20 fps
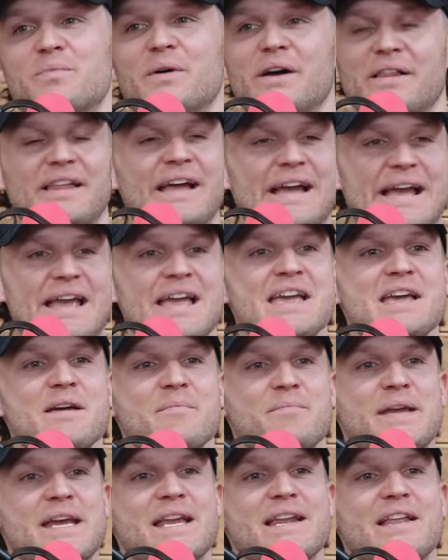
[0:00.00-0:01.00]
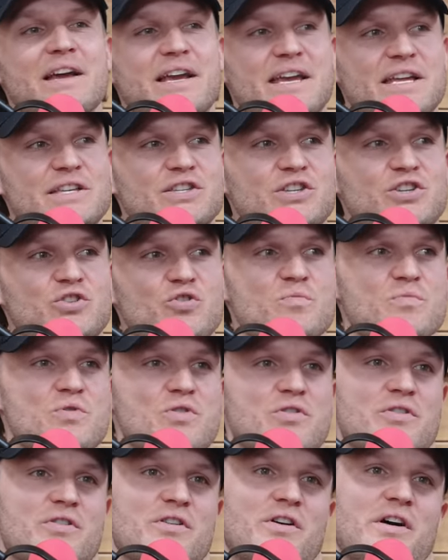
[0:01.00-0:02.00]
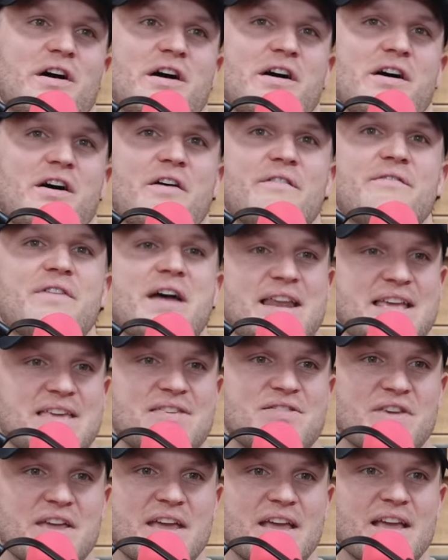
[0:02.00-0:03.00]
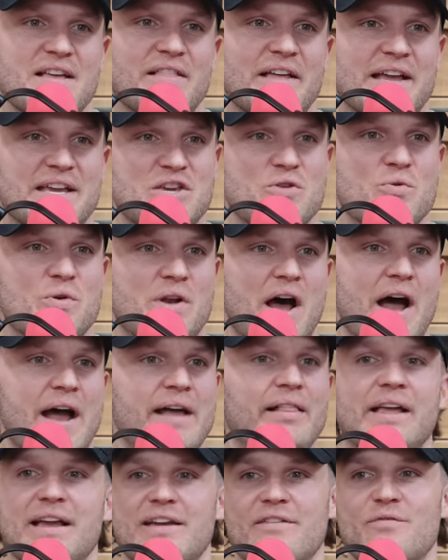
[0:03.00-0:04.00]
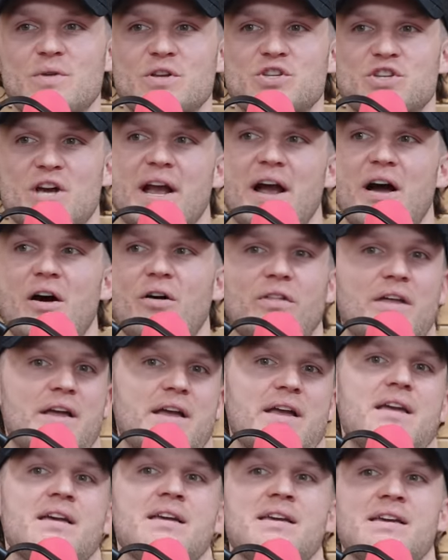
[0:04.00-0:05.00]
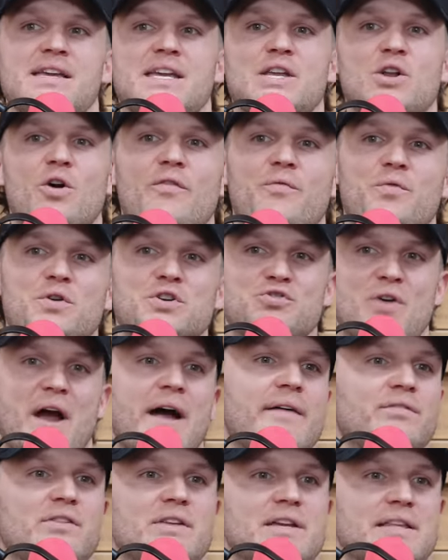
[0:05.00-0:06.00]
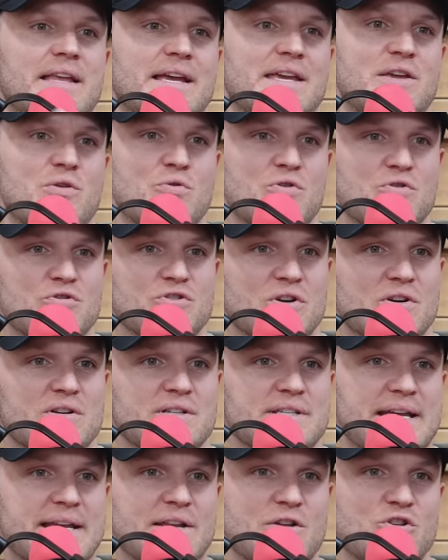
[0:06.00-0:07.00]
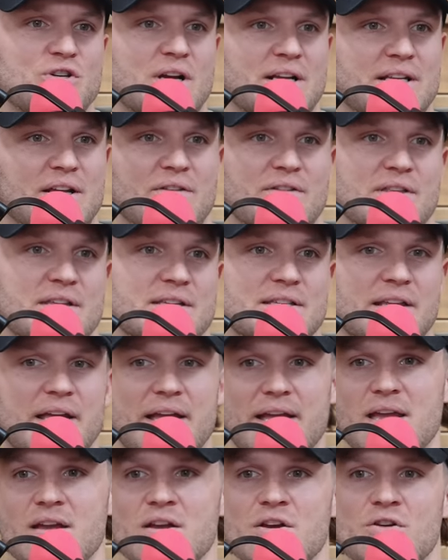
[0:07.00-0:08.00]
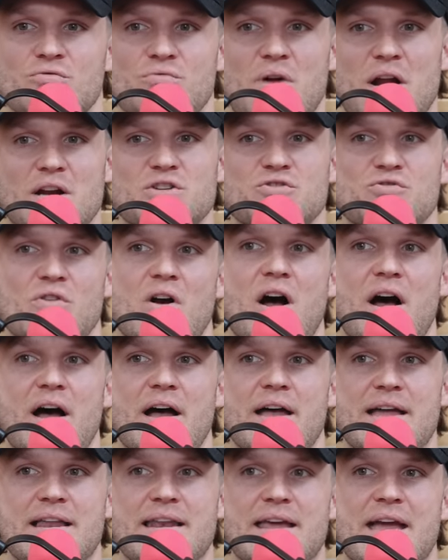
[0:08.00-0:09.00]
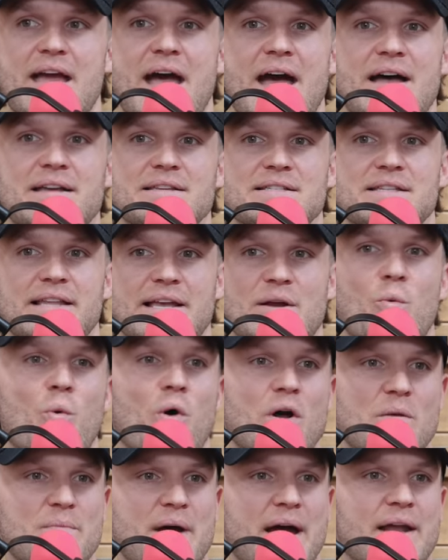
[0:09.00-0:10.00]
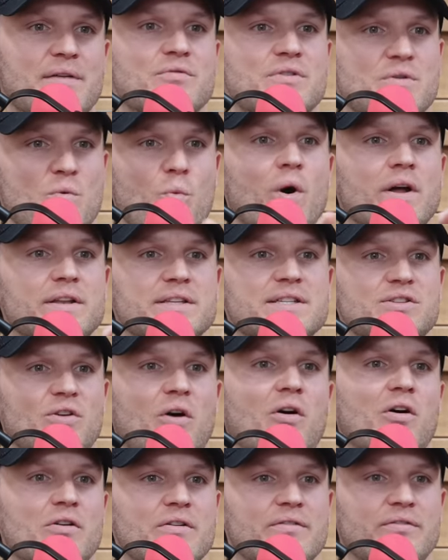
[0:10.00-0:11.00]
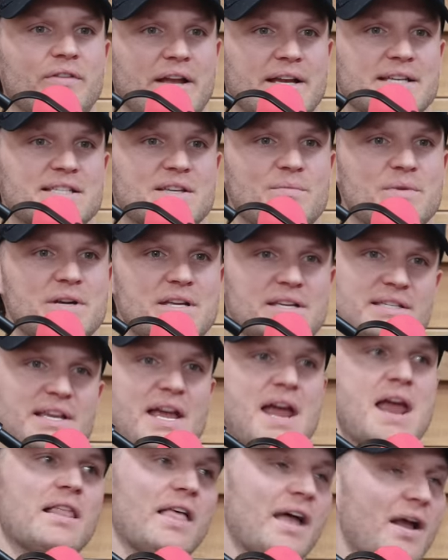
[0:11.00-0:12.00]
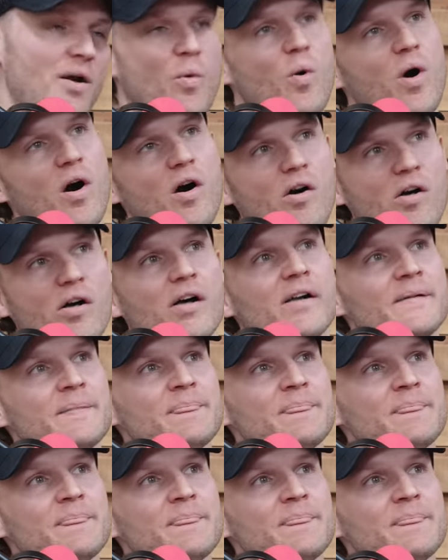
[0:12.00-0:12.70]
But like being a consumer of anything, like you and I, like if we check out, like, you know, if we're traveling, like you in New Jersey and you checked out this like restaurant and it has like one bad, one star of like somebody saying like, well,